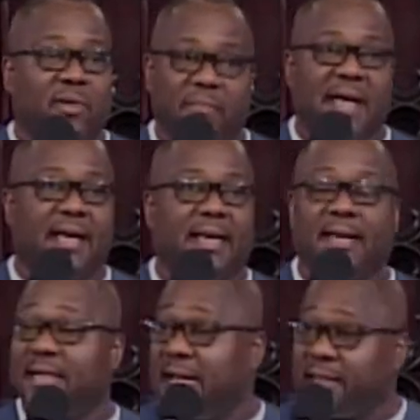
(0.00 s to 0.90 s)
We're back
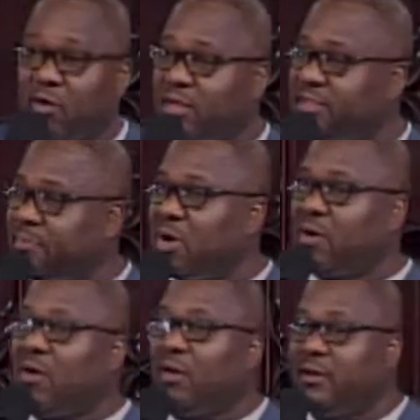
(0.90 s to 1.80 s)
at it. Not the Archie
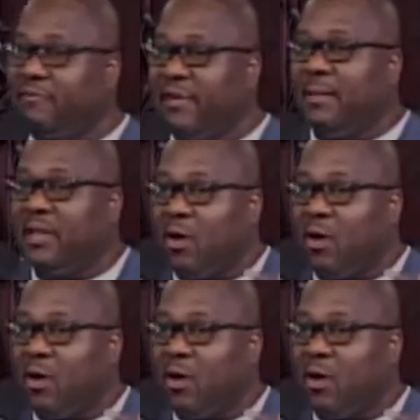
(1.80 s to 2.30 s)
Bunker all in the family,